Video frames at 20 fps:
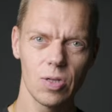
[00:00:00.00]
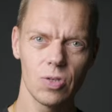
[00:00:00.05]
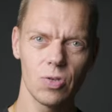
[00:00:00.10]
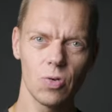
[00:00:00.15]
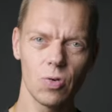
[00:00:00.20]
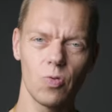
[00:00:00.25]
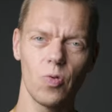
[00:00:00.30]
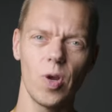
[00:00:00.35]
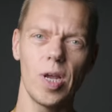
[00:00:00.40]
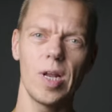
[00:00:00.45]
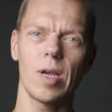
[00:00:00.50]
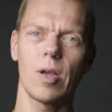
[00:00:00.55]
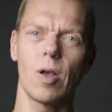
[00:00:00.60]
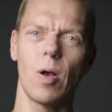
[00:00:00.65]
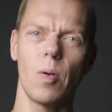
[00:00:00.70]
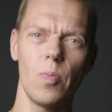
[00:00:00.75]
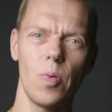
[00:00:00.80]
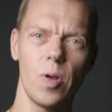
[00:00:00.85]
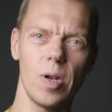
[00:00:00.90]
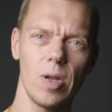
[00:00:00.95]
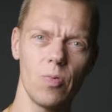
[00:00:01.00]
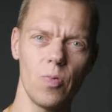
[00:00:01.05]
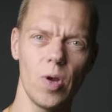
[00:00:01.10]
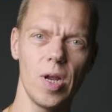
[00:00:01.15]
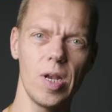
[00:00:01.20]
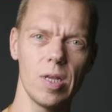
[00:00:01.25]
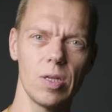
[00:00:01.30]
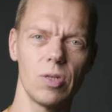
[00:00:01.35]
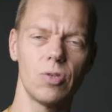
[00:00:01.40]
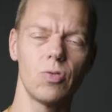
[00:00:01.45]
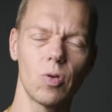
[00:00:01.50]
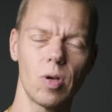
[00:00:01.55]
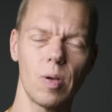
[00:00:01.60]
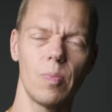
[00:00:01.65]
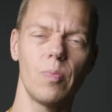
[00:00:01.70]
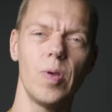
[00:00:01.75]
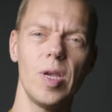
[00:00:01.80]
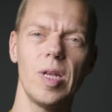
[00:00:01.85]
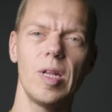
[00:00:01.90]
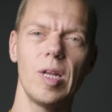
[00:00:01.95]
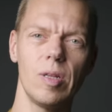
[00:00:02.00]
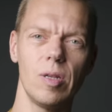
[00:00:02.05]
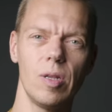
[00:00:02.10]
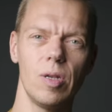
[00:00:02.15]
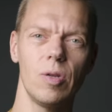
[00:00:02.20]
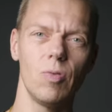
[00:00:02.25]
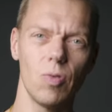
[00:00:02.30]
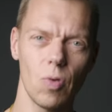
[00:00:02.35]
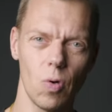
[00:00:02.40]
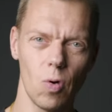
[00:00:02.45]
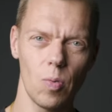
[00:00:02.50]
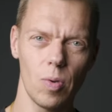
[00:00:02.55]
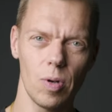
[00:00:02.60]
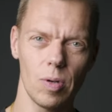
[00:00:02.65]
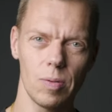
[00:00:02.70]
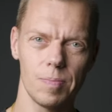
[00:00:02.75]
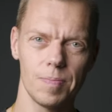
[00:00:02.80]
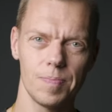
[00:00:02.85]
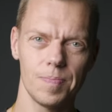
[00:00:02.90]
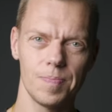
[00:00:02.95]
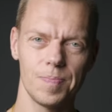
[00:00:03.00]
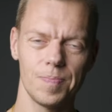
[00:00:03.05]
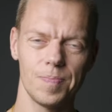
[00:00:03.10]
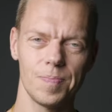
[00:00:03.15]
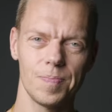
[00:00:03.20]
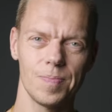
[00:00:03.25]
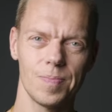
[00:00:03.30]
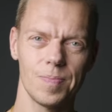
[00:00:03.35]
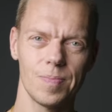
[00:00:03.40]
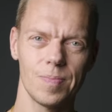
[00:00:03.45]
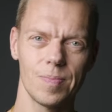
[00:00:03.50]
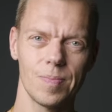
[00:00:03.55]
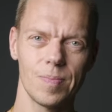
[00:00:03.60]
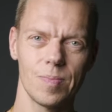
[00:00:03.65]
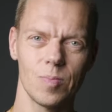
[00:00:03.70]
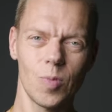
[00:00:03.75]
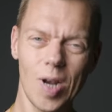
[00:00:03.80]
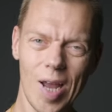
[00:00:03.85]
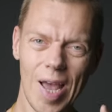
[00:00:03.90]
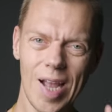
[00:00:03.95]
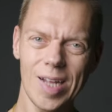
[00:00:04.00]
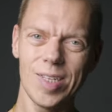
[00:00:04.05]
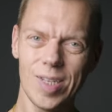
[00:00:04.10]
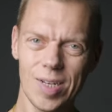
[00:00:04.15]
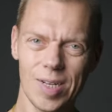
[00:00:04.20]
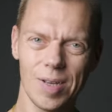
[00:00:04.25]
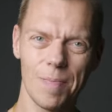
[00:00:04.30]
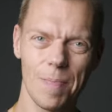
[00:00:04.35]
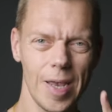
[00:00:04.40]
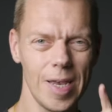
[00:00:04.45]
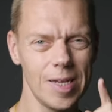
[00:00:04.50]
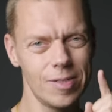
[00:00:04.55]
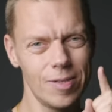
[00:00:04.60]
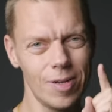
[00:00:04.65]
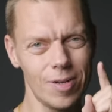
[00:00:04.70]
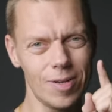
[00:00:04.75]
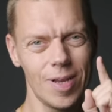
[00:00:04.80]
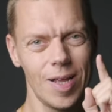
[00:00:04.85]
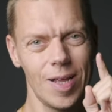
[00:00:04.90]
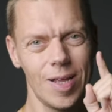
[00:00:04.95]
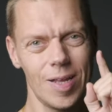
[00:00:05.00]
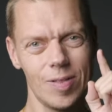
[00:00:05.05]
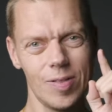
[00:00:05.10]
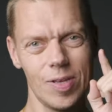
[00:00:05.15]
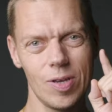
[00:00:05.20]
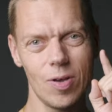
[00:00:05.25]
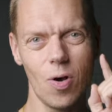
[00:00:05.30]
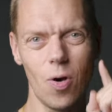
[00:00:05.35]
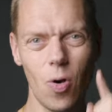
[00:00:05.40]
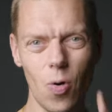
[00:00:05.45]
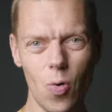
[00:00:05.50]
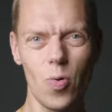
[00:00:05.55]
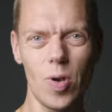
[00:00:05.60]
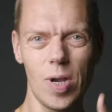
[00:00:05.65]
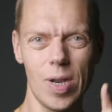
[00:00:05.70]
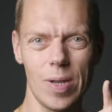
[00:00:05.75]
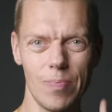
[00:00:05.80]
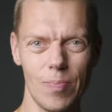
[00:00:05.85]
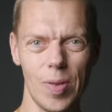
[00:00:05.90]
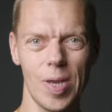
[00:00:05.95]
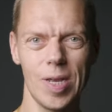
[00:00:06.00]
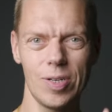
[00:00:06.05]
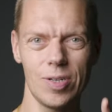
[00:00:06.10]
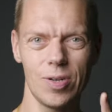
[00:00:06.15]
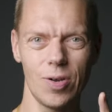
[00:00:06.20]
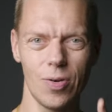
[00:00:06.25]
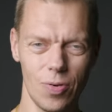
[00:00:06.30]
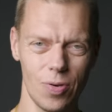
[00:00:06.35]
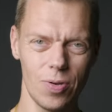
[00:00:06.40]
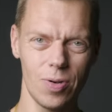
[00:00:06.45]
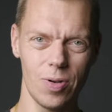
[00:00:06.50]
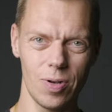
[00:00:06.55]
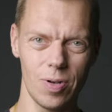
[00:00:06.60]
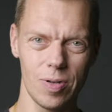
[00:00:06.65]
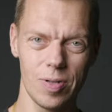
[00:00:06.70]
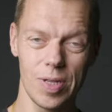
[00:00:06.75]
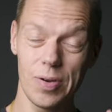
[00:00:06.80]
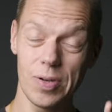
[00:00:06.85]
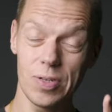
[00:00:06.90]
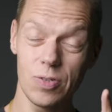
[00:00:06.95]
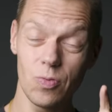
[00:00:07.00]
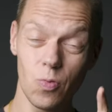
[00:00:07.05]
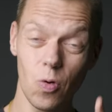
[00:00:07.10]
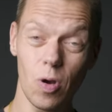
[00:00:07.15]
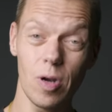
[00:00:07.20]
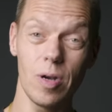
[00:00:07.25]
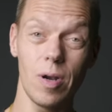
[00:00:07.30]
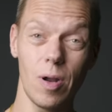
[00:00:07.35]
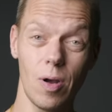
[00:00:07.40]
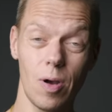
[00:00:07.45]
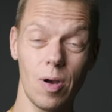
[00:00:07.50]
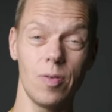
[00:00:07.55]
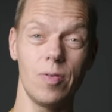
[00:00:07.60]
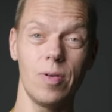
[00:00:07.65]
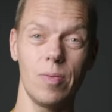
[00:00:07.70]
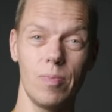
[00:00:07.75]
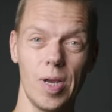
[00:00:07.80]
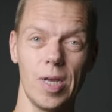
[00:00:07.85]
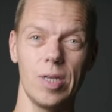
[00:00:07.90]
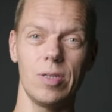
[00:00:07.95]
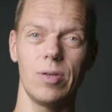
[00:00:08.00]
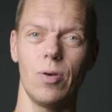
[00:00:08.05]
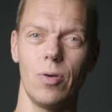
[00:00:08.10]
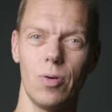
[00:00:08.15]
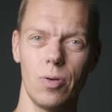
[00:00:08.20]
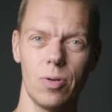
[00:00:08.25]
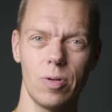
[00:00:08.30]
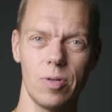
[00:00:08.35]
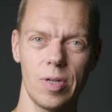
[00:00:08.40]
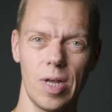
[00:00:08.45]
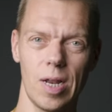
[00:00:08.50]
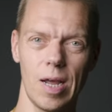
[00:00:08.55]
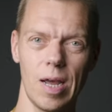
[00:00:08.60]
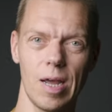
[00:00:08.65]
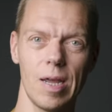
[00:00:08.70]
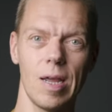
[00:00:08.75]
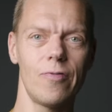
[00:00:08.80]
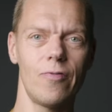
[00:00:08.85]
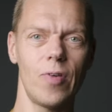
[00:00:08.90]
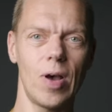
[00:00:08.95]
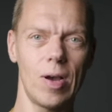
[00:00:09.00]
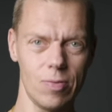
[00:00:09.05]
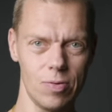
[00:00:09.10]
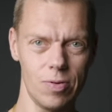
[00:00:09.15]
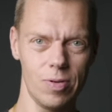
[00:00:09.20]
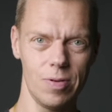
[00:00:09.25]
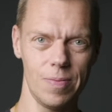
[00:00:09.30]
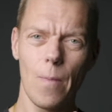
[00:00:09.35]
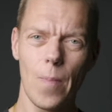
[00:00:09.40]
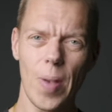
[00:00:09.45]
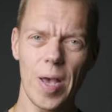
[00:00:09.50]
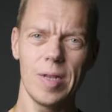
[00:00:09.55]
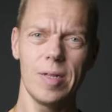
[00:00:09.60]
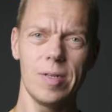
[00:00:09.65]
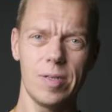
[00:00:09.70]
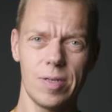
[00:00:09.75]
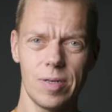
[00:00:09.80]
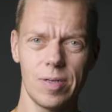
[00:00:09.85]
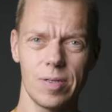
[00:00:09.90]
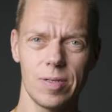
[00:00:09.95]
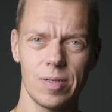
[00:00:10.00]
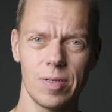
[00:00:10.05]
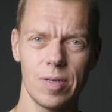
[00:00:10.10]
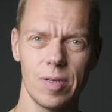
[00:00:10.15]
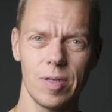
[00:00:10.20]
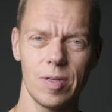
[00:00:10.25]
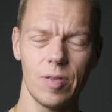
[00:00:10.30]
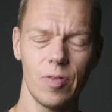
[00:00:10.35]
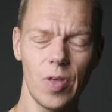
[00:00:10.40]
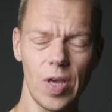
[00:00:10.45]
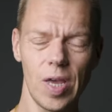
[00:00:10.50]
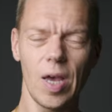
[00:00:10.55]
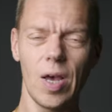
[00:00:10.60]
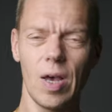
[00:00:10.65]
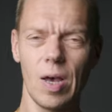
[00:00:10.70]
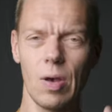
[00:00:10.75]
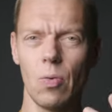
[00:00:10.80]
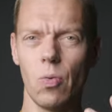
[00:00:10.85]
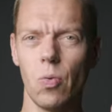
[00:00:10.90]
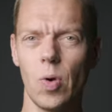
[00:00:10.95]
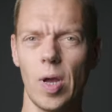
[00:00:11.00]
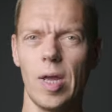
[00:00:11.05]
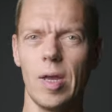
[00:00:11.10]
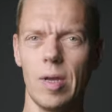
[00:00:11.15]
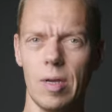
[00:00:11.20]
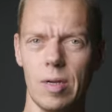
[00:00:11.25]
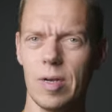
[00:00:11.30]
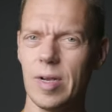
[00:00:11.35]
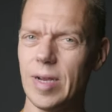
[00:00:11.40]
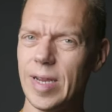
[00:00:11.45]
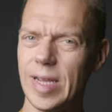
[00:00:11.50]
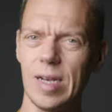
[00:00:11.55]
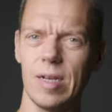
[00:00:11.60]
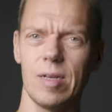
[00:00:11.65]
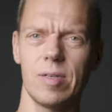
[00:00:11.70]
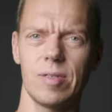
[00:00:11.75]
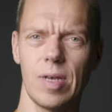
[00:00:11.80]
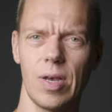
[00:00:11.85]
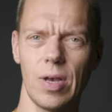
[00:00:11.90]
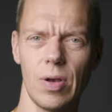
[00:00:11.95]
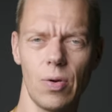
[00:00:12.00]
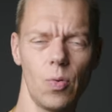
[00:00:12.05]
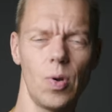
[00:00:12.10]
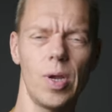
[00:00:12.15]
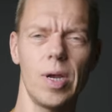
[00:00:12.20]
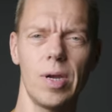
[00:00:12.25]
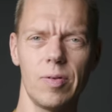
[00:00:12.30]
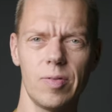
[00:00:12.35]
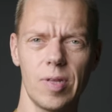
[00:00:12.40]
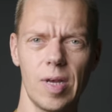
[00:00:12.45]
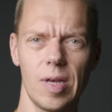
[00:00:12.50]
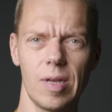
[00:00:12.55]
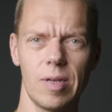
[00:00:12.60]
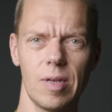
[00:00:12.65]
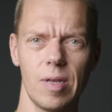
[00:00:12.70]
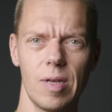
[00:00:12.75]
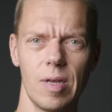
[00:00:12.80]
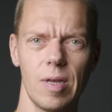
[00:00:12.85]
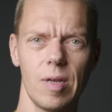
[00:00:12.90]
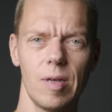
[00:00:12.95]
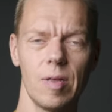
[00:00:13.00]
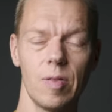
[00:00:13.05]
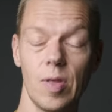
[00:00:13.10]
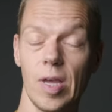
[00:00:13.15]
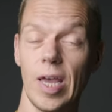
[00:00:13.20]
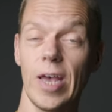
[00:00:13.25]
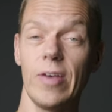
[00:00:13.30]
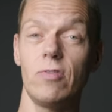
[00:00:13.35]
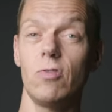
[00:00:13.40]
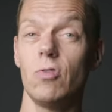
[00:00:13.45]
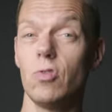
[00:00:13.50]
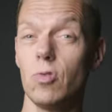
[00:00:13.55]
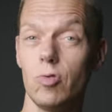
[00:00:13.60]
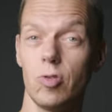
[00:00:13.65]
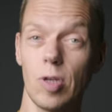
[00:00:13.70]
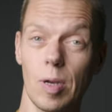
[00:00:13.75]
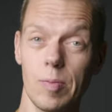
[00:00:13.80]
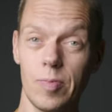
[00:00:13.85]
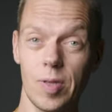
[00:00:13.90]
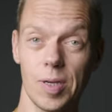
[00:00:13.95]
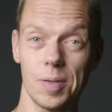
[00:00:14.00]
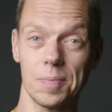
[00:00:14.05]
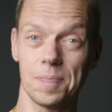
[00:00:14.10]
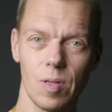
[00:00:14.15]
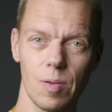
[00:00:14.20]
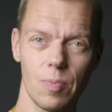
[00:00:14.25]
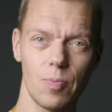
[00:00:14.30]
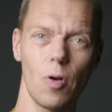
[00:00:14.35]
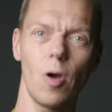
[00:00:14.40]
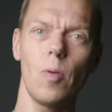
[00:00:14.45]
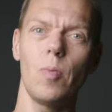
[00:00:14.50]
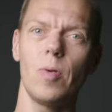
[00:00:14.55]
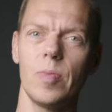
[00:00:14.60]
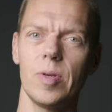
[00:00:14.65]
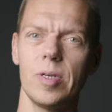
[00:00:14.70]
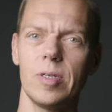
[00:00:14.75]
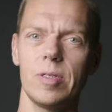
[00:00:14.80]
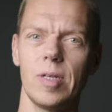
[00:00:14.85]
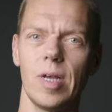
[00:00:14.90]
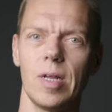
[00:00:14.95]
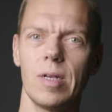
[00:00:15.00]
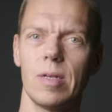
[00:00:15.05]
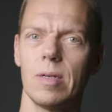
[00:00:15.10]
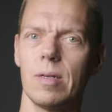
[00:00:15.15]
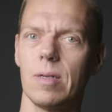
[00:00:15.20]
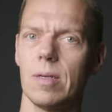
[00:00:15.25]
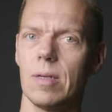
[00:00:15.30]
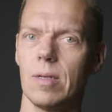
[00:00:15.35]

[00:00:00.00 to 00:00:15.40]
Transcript: to create a company ready to compete in the new normal. Well, actually, it's not the only major hurdle. There is one other major hurdle that I found. Managers, they are aware, leaders are aware that they have to do something. The problem is that